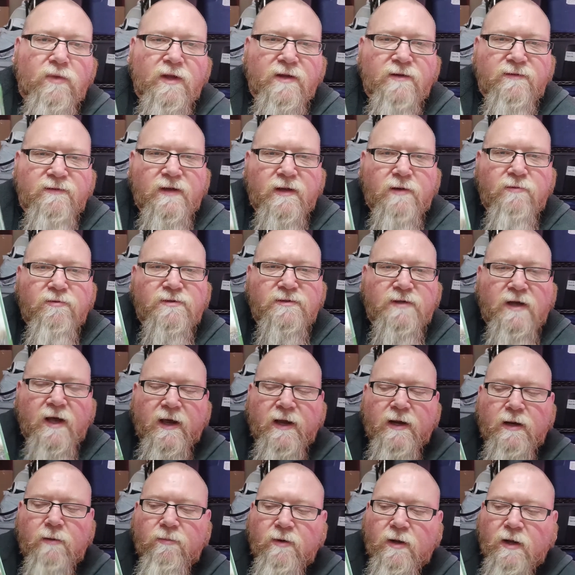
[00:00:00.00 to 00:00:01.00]
said it was
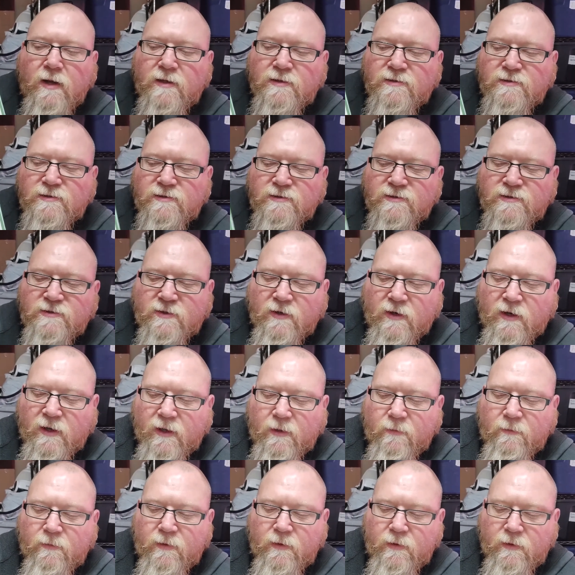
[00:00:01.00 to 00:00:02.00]
item not as
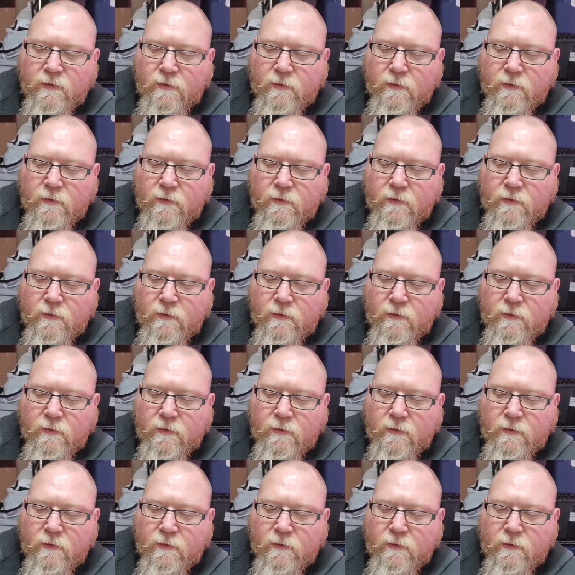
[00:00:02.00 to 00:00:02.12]
described